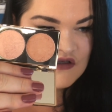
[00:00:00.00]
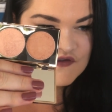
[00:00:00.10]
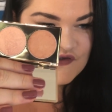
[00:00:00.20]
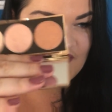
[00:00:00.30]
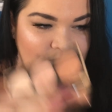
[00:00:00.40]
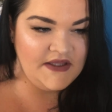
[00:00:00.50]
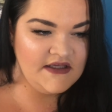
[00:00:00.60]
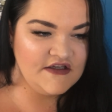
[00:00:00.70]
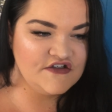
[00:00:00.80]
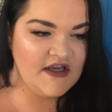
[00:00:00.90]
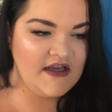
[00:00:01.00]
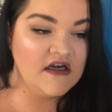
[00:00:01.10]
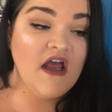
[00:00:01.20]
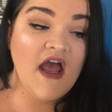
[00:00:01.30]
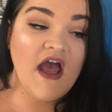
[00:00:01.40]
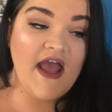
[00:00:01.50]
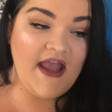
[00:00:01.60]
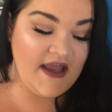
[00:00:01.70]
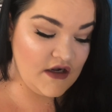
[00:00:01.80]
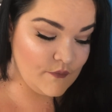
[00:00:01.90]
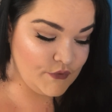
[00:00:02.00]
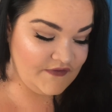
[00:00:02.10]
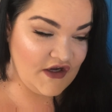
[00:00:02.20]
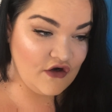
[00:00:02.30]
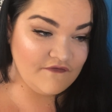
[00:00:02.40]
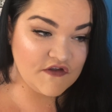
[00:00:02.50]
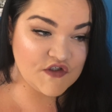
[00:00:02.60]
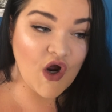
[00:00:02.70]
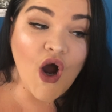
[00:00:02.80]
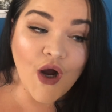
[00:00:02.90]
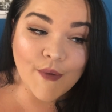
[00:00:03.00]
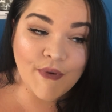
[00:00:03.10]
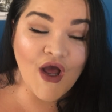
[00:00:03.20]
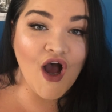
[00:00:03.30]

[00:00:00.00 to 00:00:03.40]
so that pinky shade, and put that over the top.